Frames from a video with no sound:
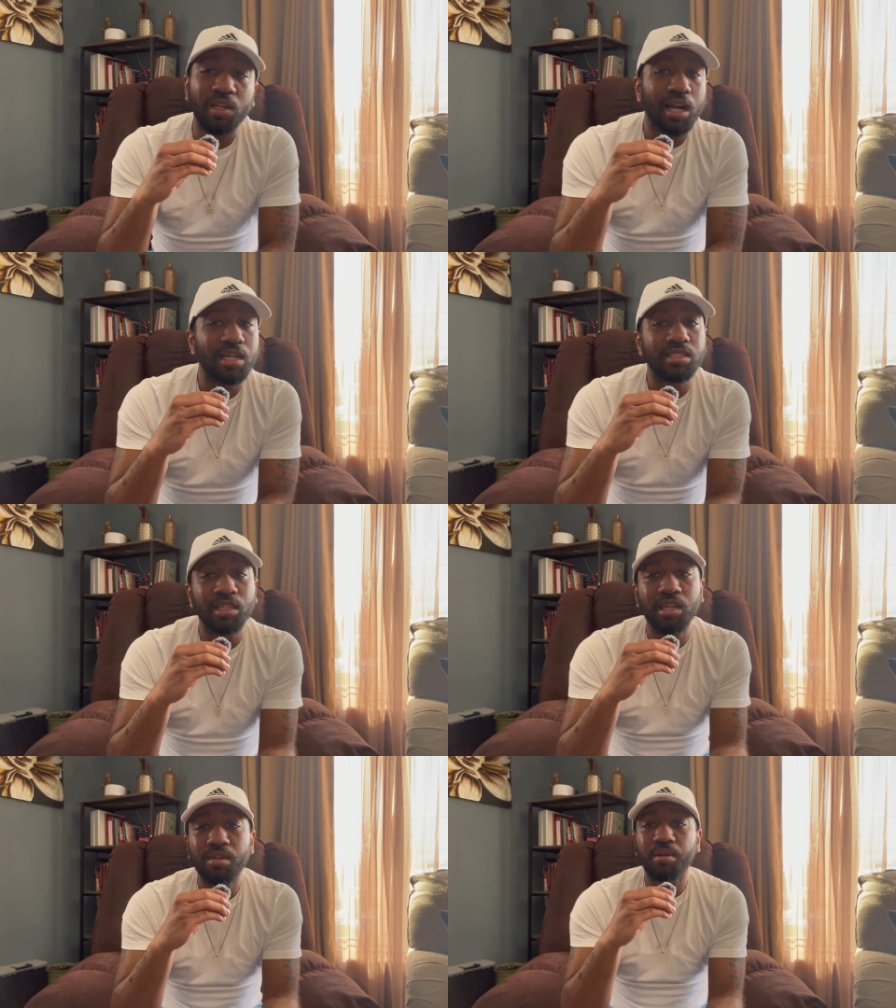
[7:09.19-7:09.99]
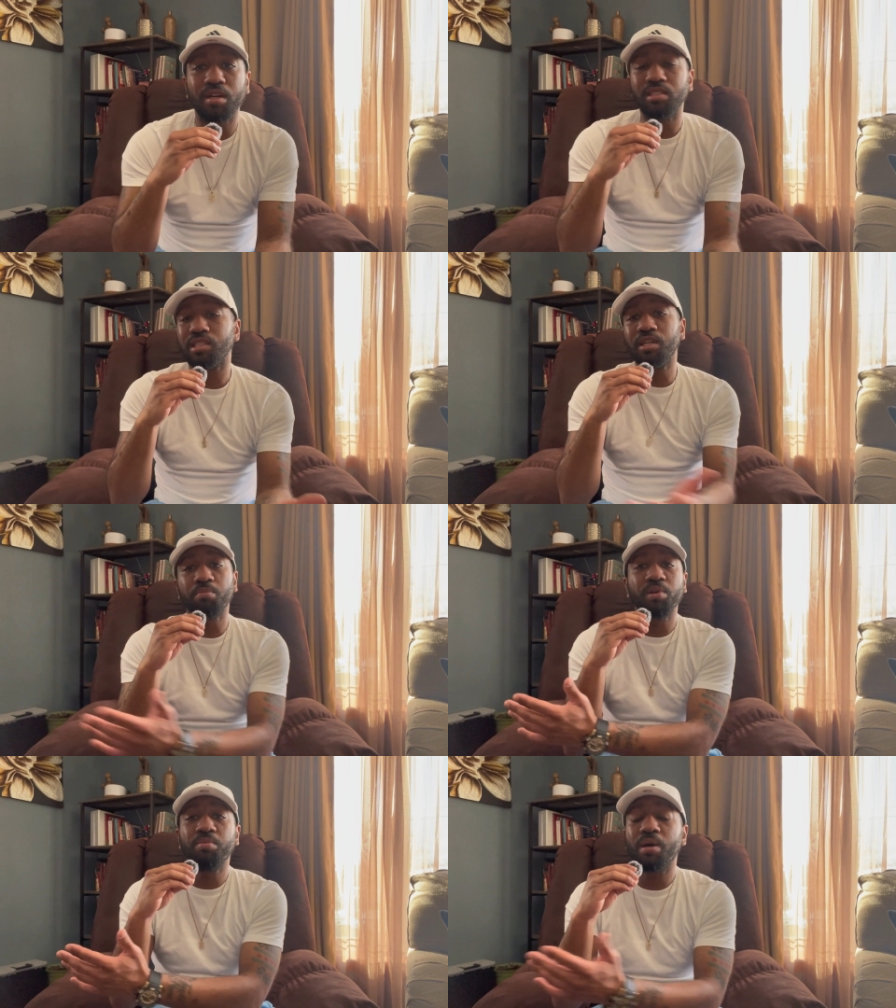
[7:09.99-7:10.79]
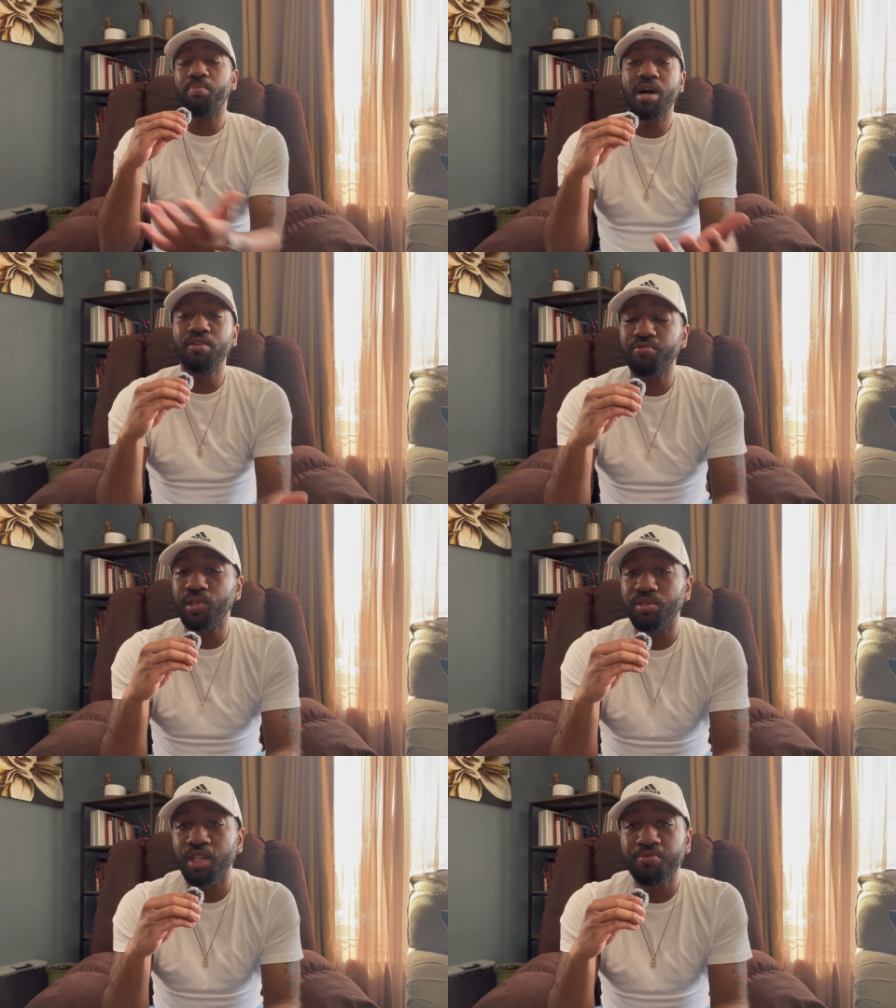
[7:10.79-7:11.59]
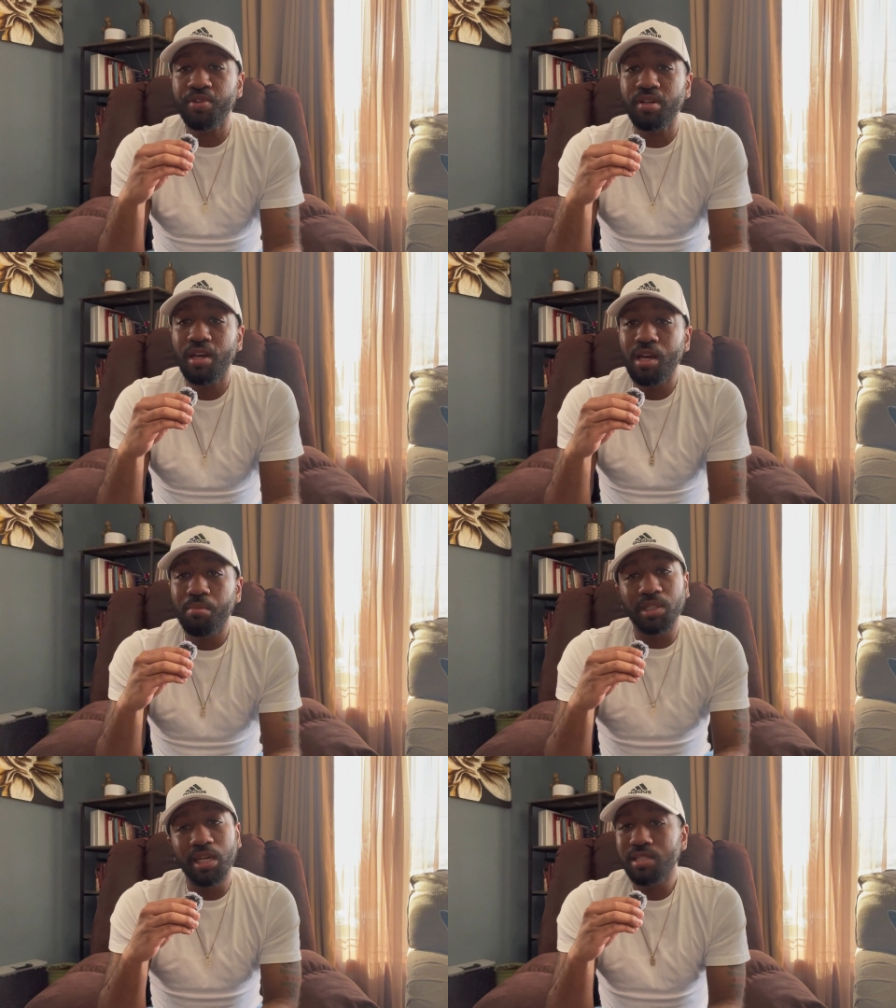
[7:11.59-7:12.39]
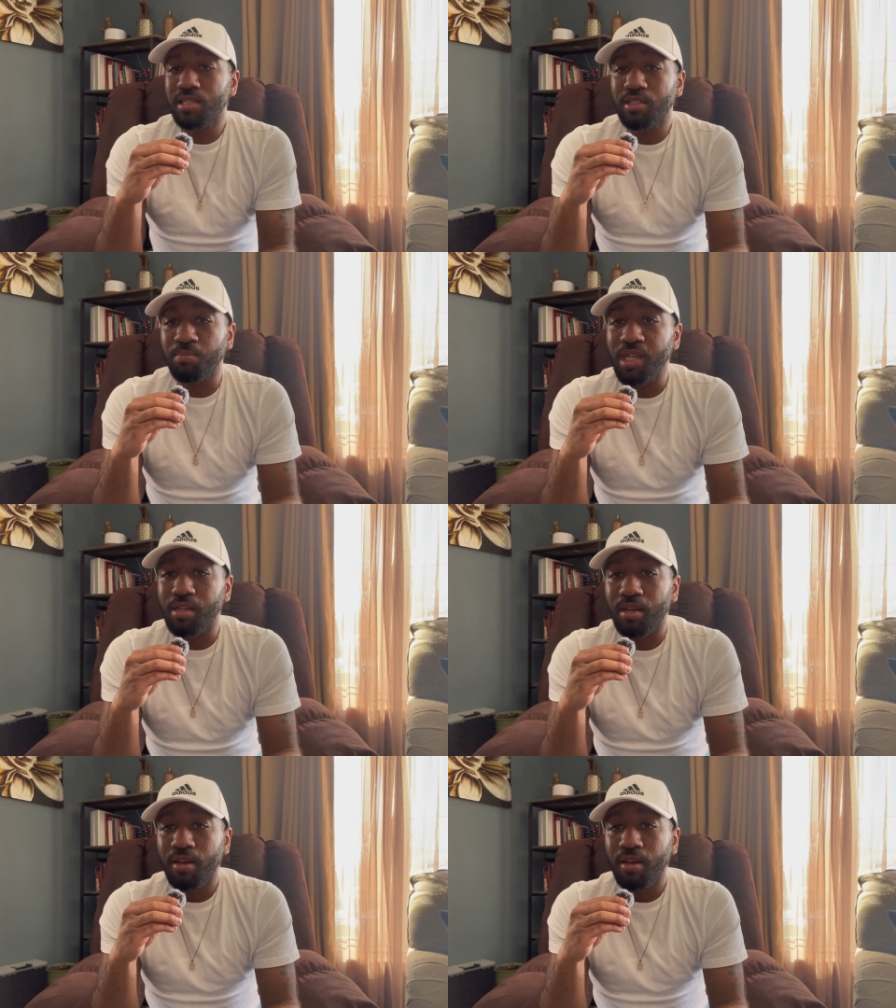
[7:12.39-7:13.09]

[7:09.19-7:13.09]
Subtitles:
Like I said, it's other people that probably feel different, but that's just me.